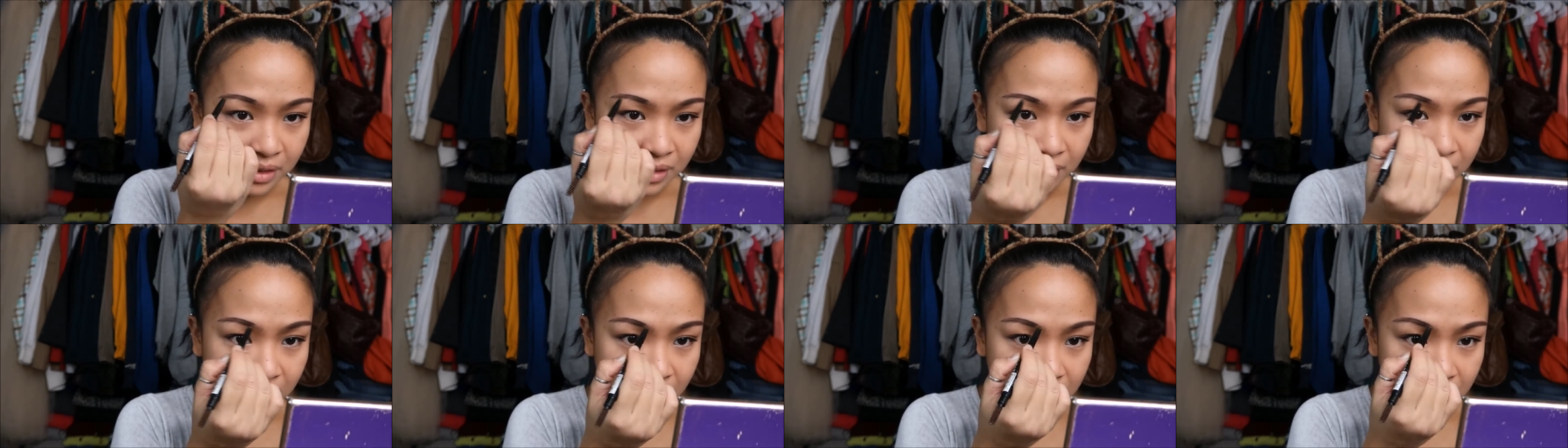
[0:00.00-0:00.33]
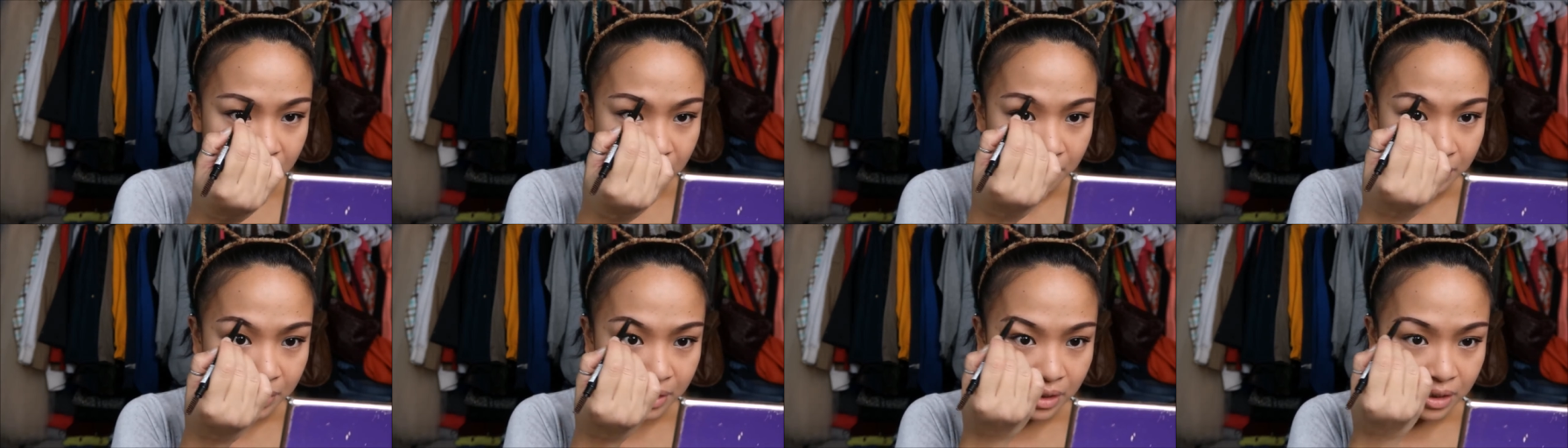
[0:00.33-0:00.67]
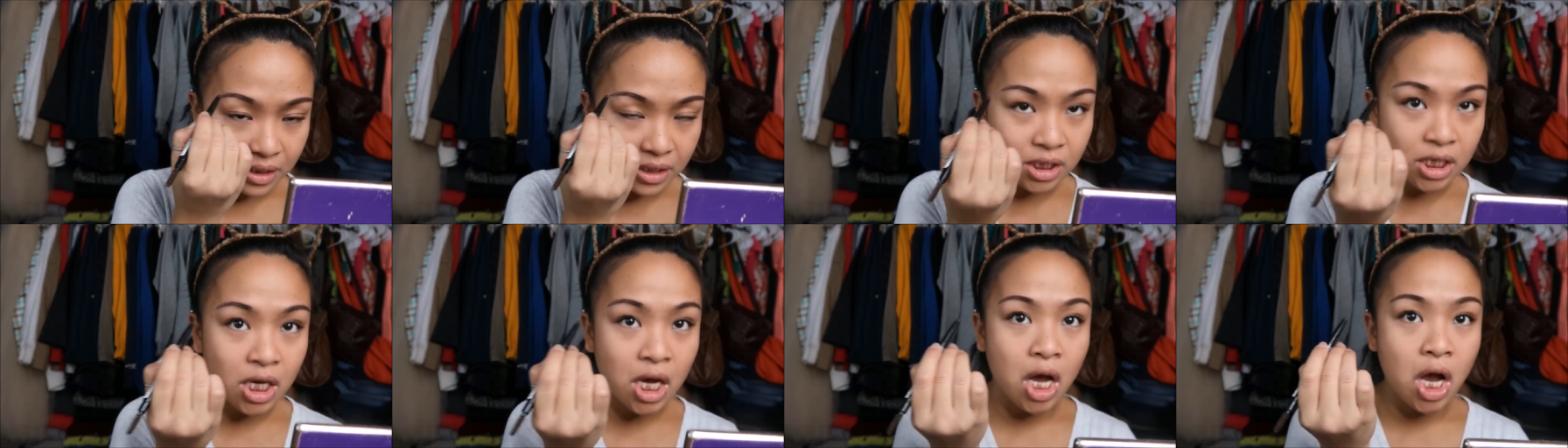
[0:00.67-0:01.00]
and
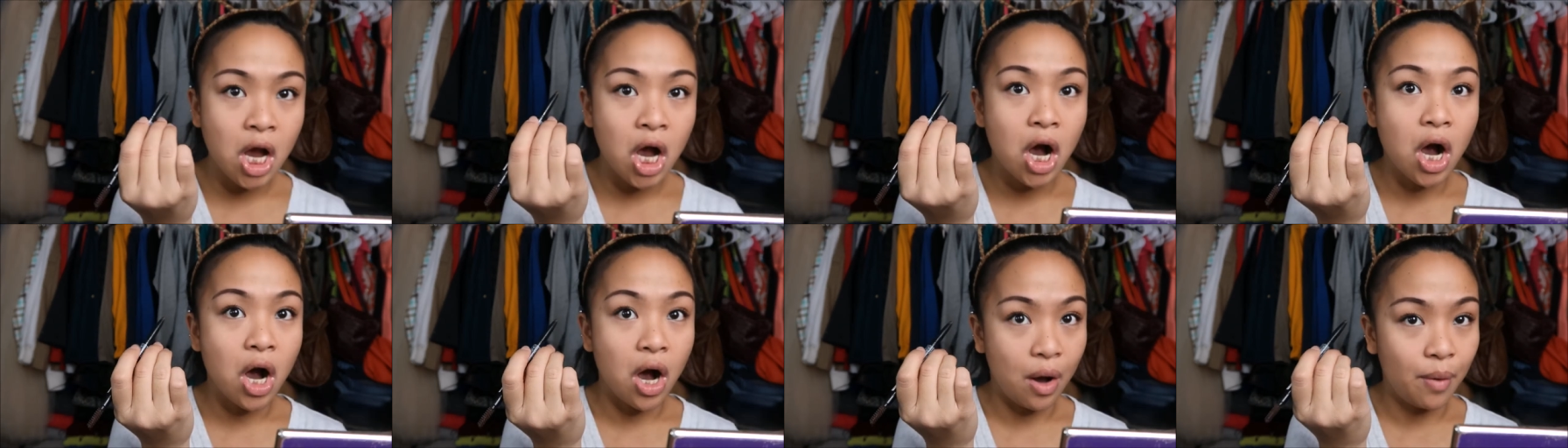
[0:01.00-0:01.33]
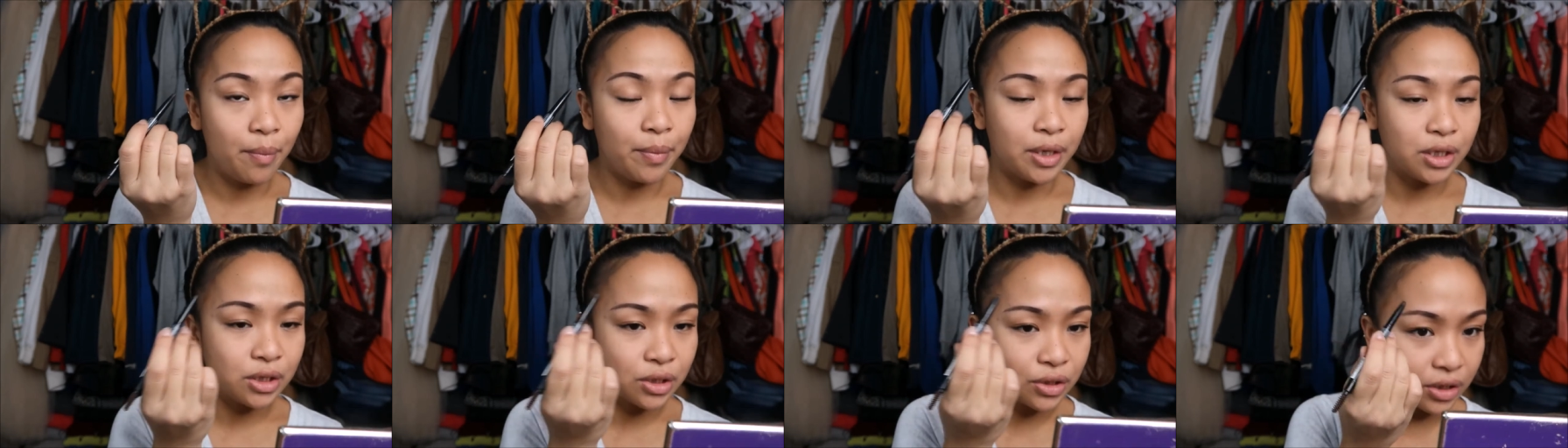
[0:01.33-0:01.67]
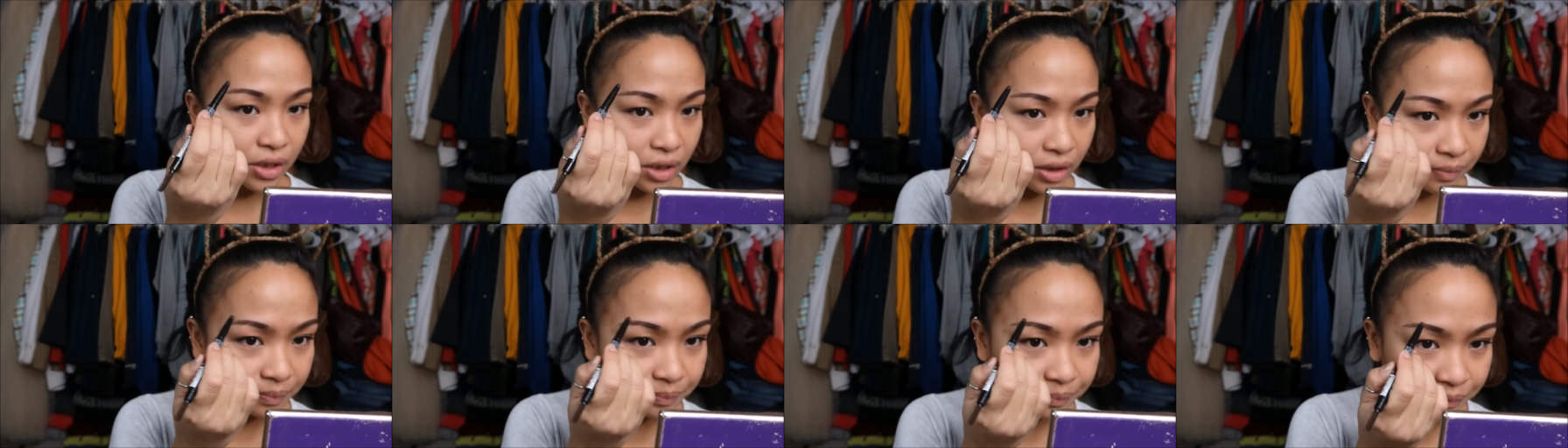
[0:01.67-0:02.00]
Serendipity is
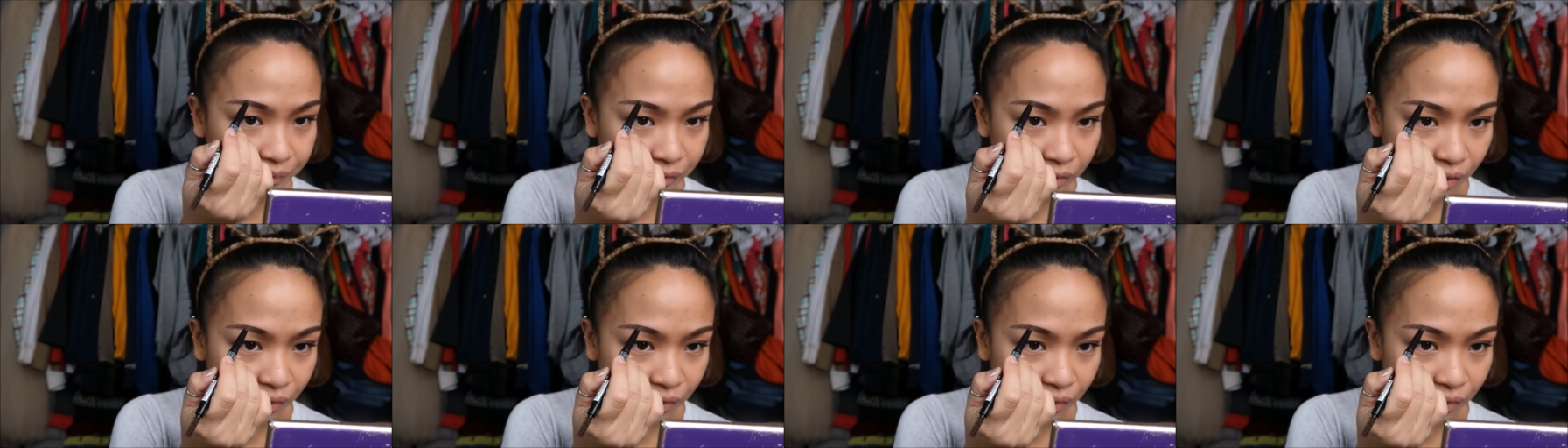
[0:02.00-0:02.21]
amazing.